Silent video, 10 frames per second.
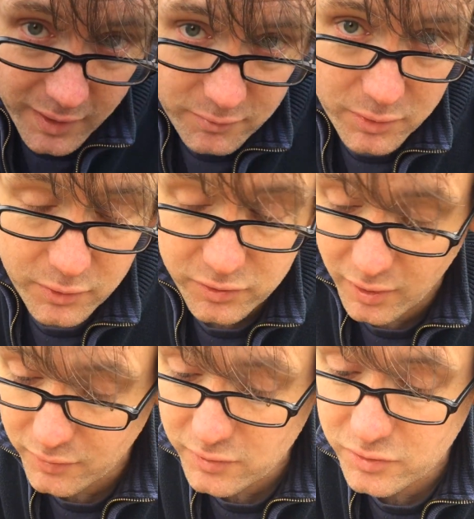down from the
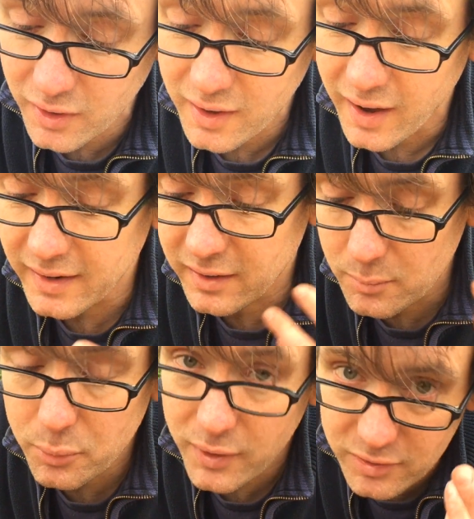surface, and it
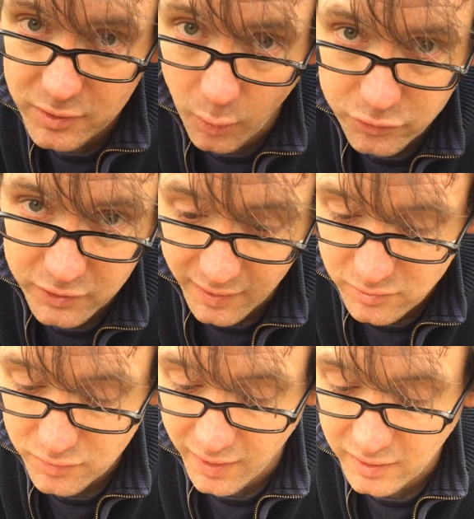can breathe the oxygen
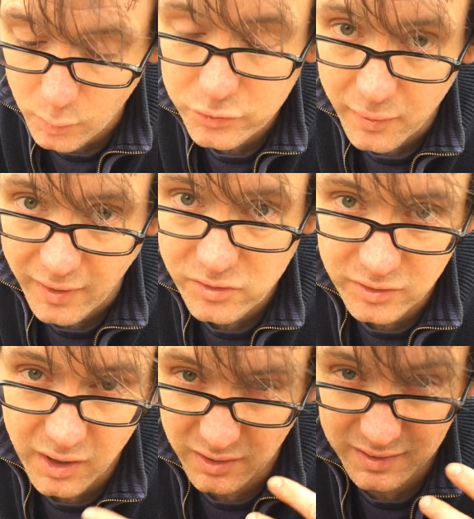out of that. It also acts as
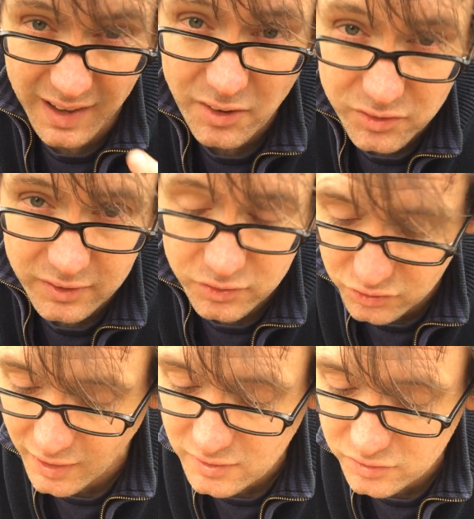a kind of gas
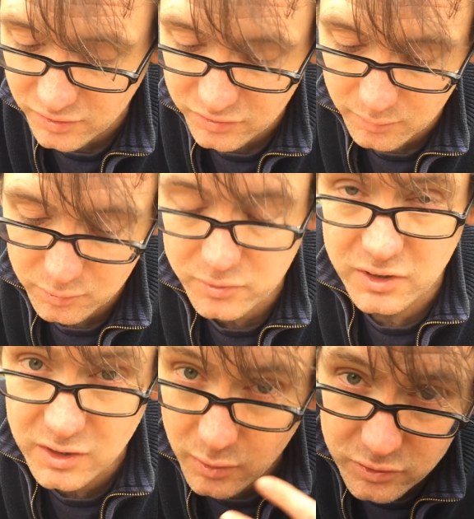exchange system. So as
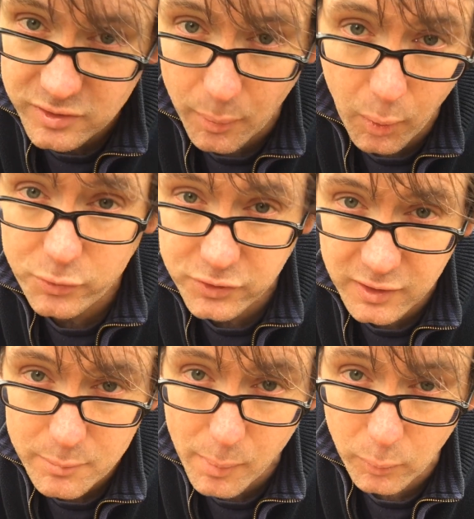it uses up oxygen
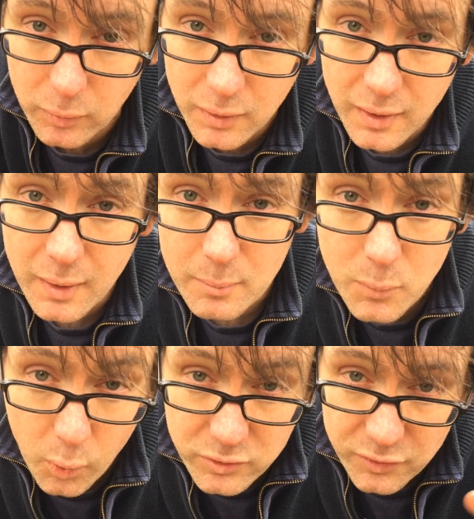in the bubble,
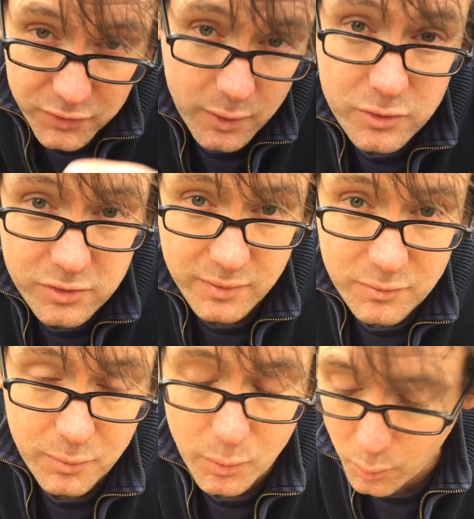more diffuses
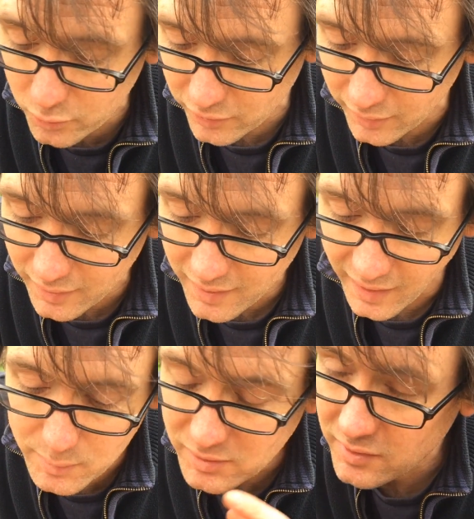in from the water,
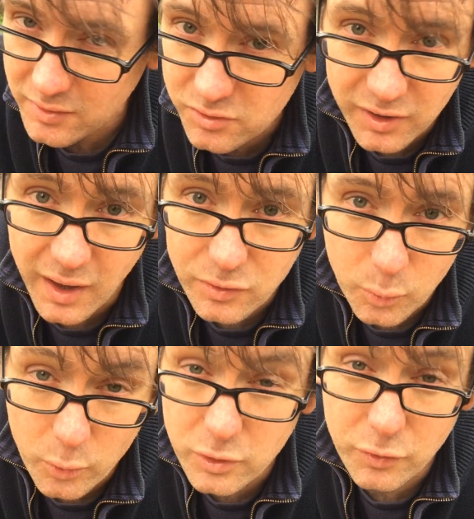and it means it can stay
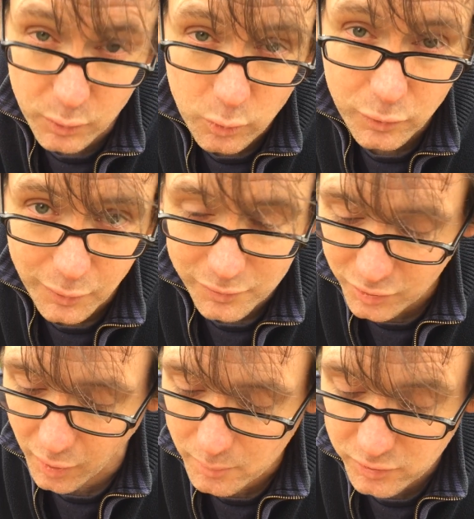underwater for an awful long
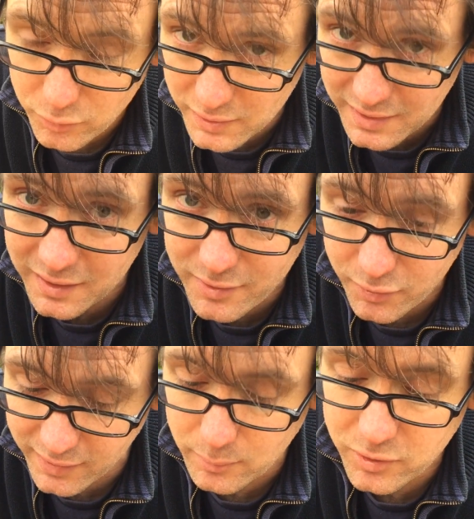time. So a really
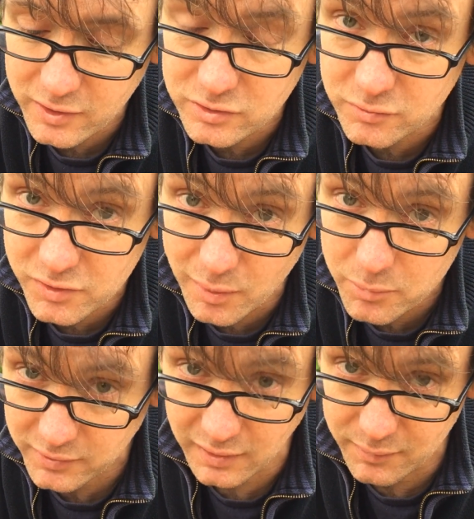clever adaptation for
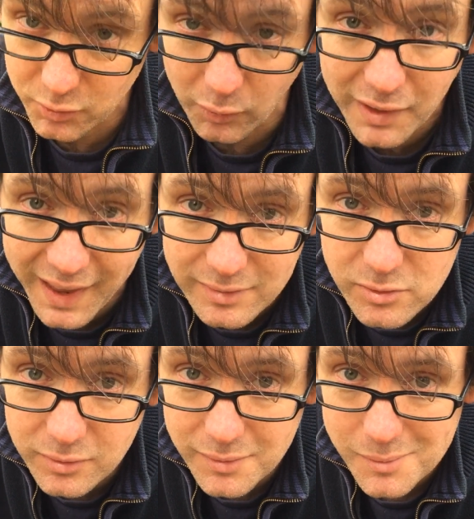something that lives on
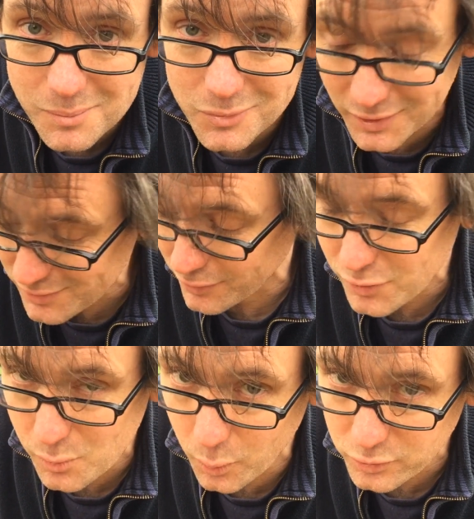land to live
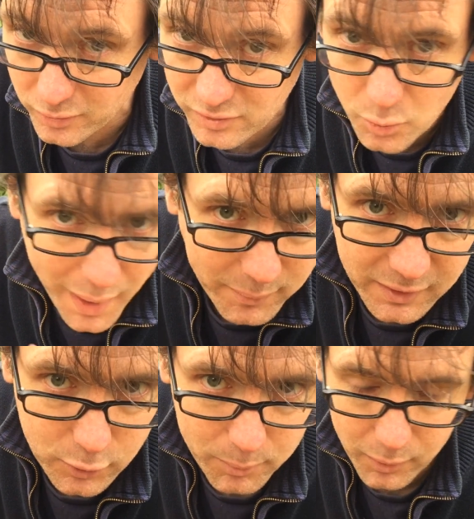under the water. And it's all happening in your